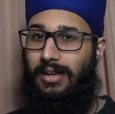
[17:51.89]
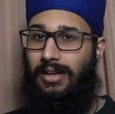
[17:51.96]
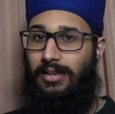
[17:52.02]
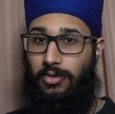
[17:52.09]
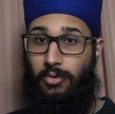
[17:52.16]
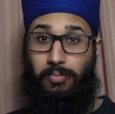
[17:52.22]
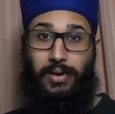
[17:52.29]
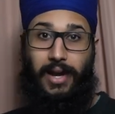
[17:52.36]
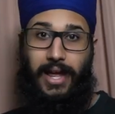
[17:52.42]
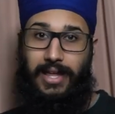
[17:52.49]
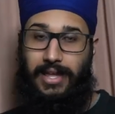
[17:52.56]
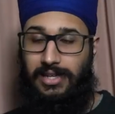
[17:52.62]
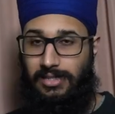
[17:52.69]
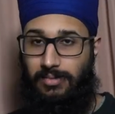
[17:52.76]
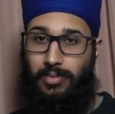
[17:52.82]
You're
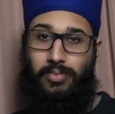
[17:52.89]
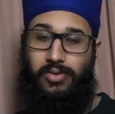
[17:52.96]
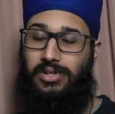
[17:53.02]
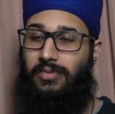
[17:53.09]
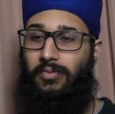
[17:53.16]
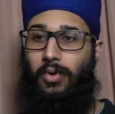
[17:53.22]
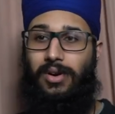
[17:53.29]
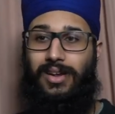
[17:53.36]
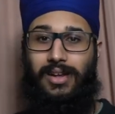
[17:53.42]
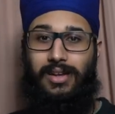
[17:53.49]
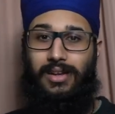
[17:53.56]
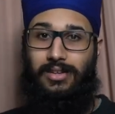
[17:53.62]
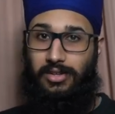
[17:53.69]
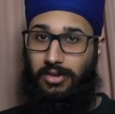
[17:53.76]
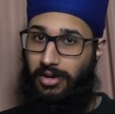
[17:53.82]
playing as him, you're pushing forward.
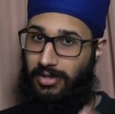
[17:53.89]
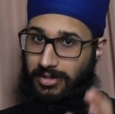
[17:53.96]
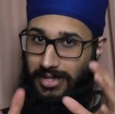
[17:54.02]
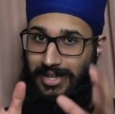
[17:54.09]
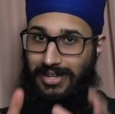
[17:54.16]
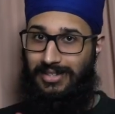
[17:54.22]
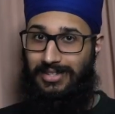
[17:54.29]
You gotta take